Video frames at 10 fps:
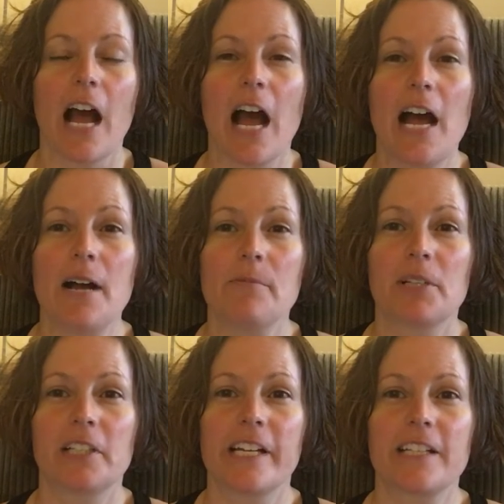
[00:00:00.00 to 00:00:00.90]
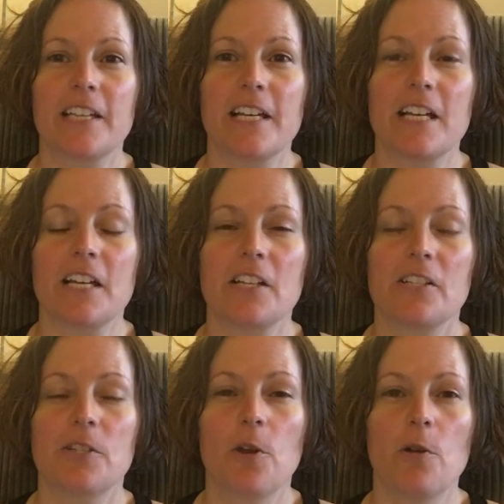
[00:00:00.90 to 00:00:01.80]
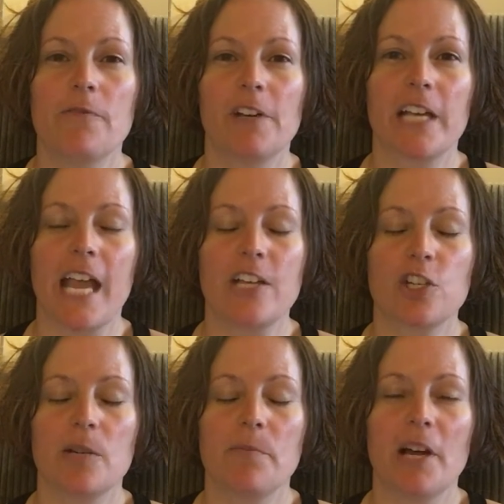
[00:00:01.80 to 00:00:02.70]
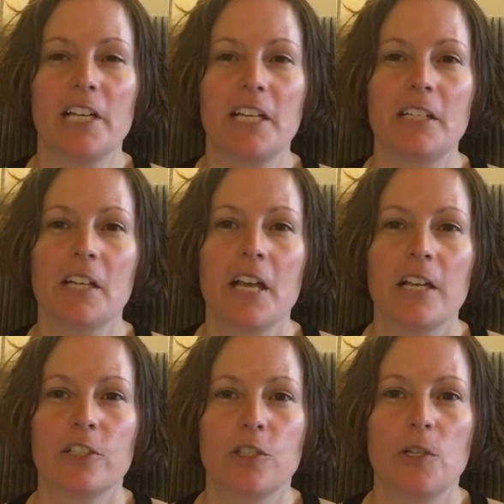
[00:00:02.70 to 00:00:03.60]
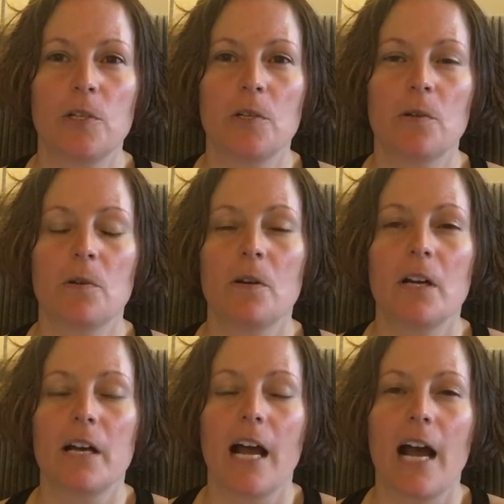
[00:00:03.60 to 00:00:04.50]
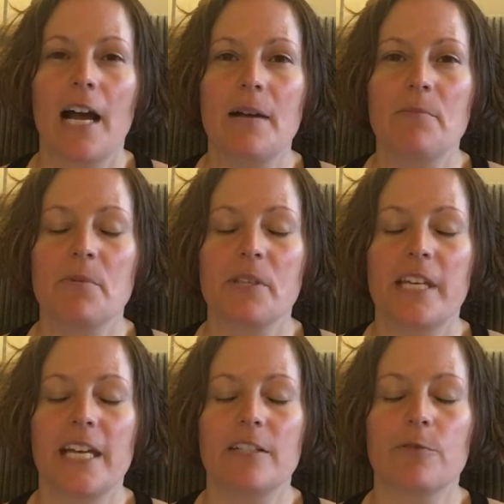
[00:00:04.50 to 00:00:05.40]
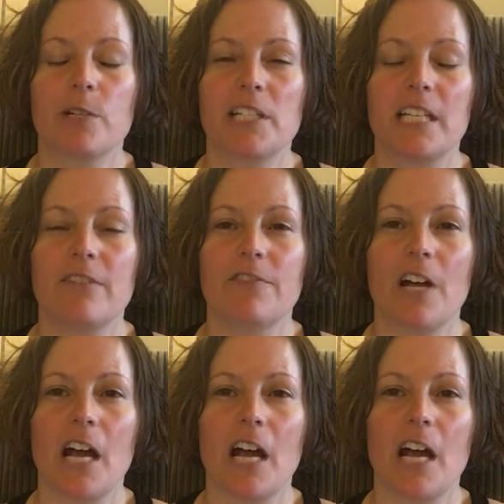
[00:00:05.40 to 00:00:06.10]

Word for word: Um, click the notification button to um, get receive